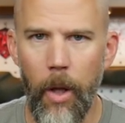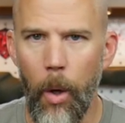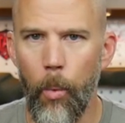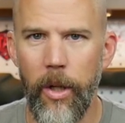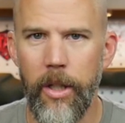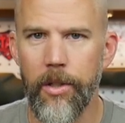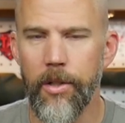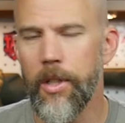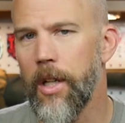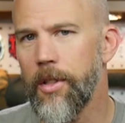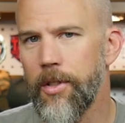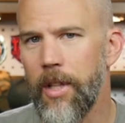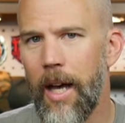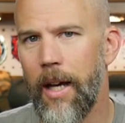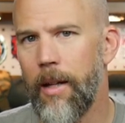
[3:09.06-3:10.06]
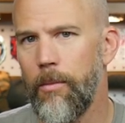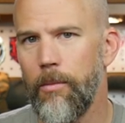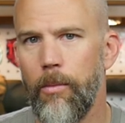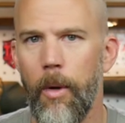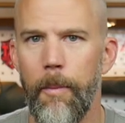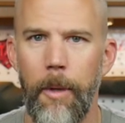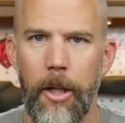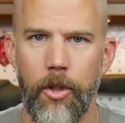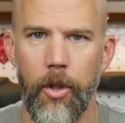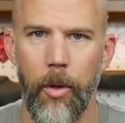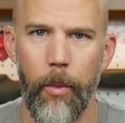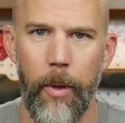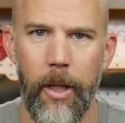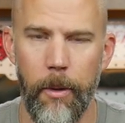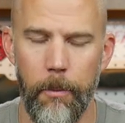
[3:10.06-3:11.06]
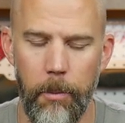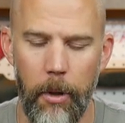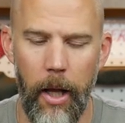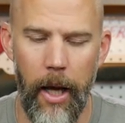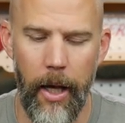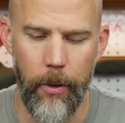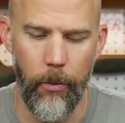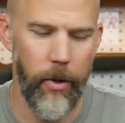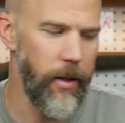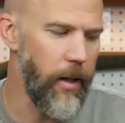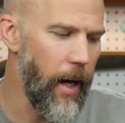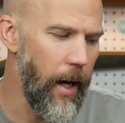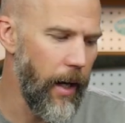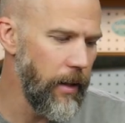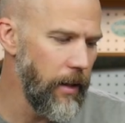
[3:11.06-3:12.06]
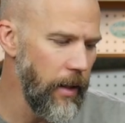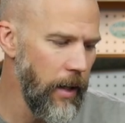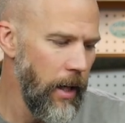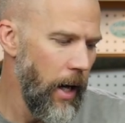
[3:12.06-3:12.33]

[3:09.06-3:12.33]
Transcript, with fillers: we discussed that. We made sure we complied with that.